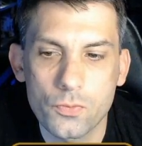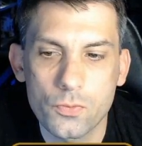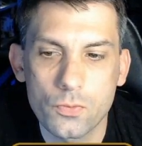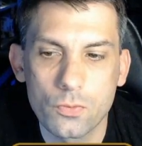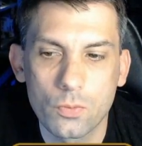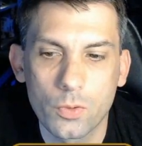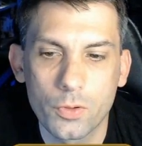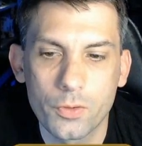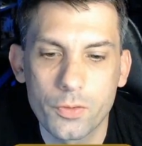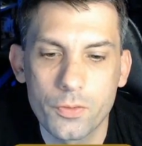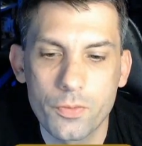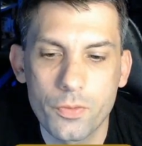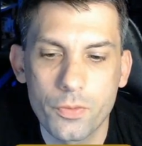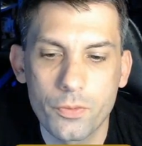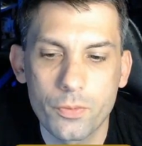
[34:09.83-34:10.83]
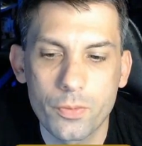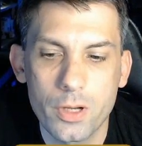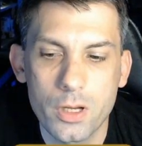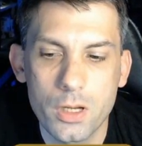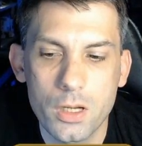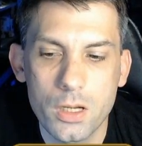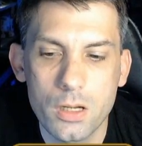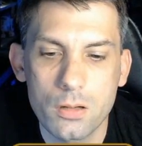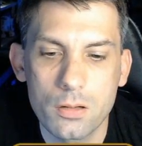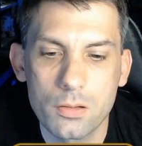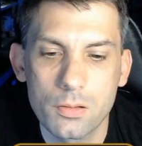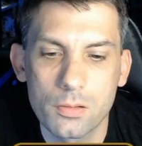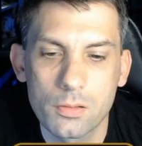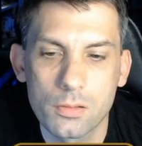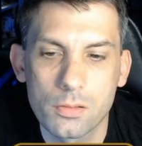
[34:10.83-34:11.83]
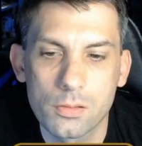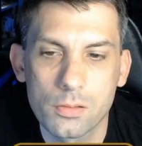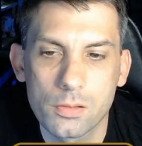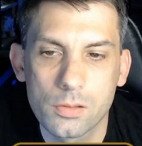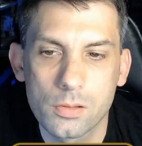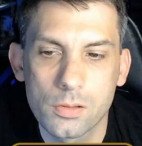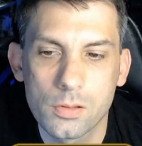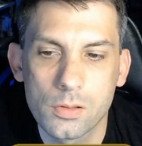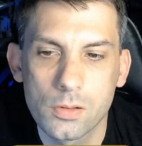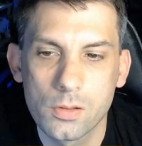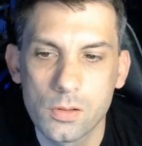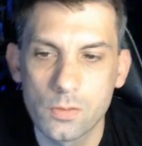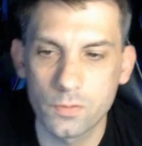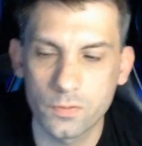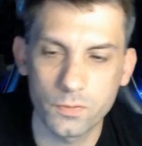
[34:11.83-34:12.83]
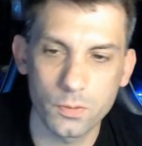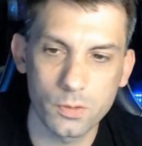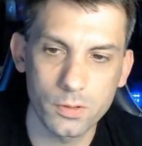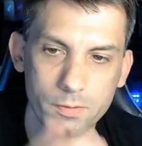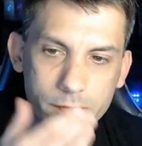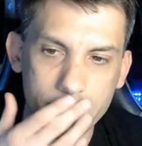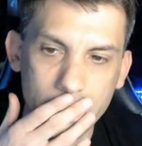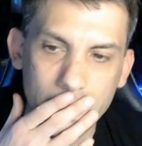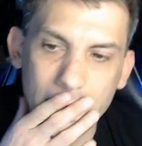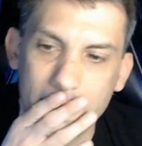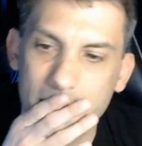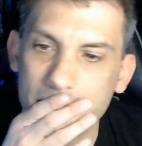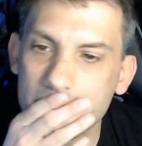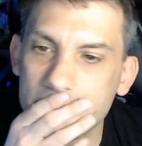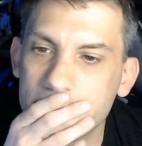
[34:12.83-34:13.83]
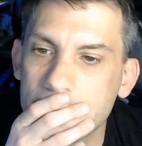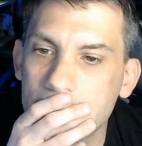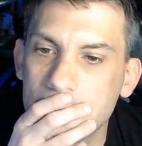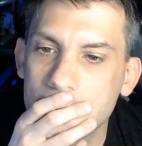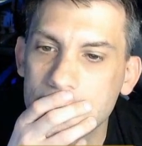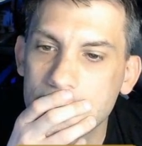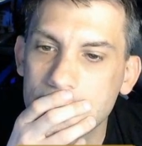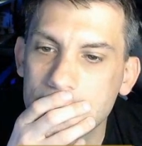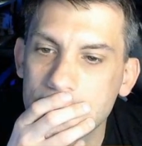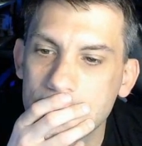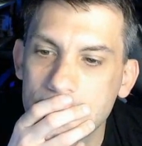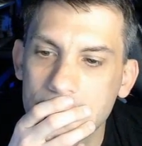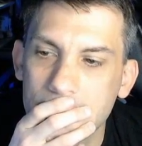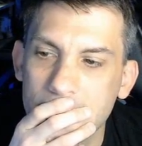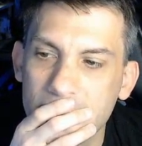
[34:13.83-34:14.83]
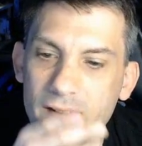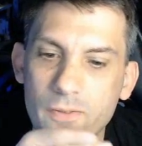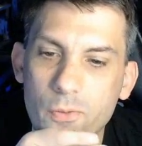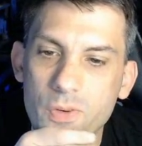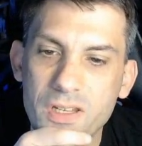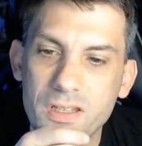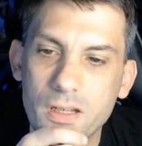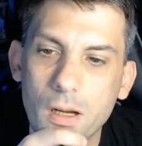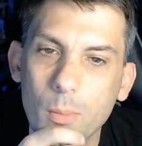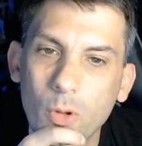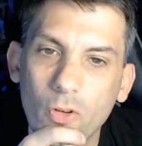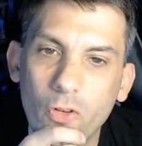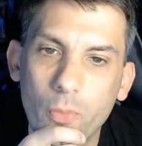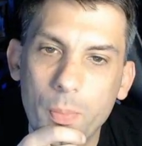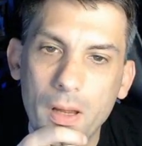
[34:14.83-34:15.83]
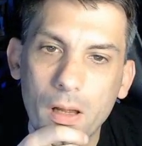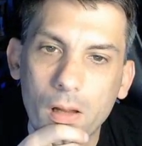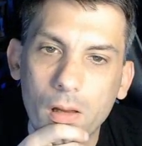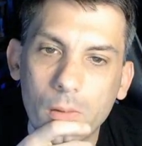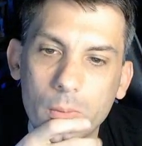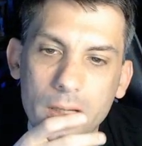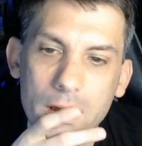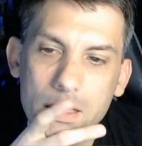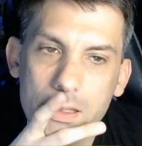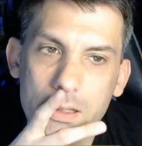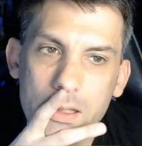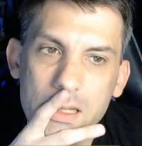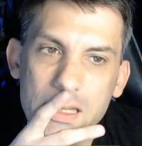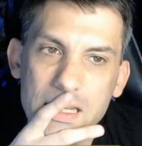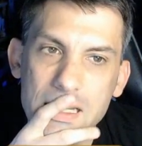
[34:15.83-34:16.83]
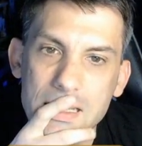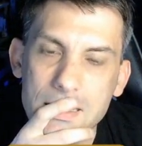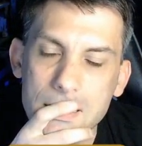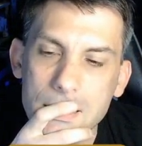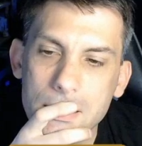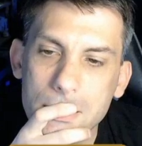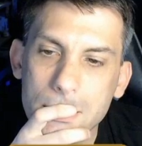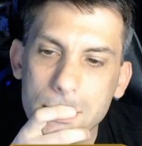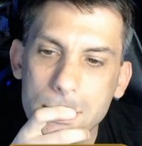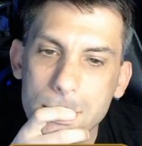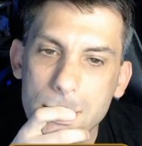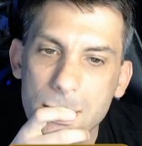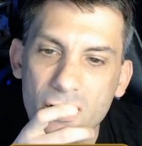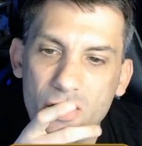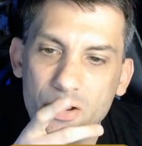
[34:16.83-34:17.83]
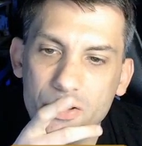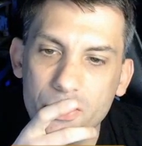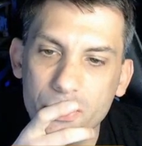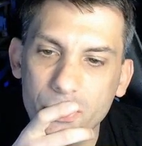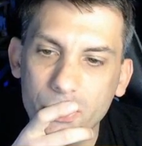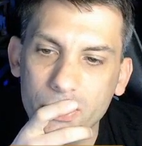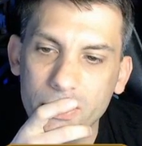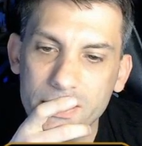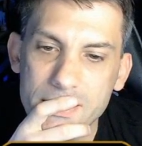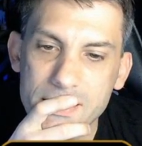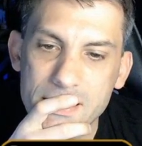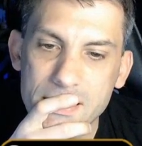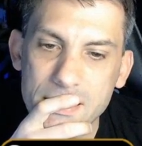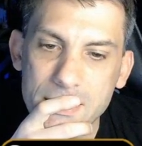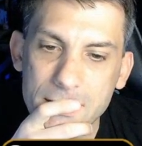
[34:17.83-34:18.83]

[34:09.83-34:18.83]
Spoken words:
One, two, three, 4, 5. If we double spell, we can eat the duelist